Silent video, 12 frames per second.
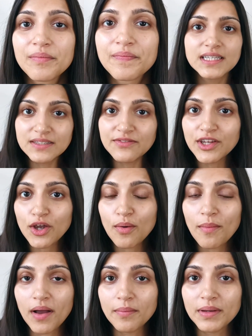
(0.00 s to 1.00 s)
This video
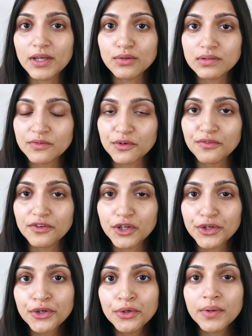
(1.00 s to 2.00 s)
might be useful for
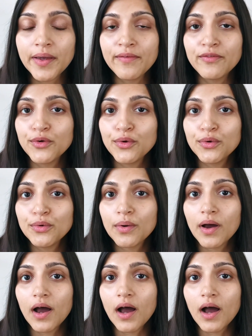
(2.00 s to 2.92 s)
you if you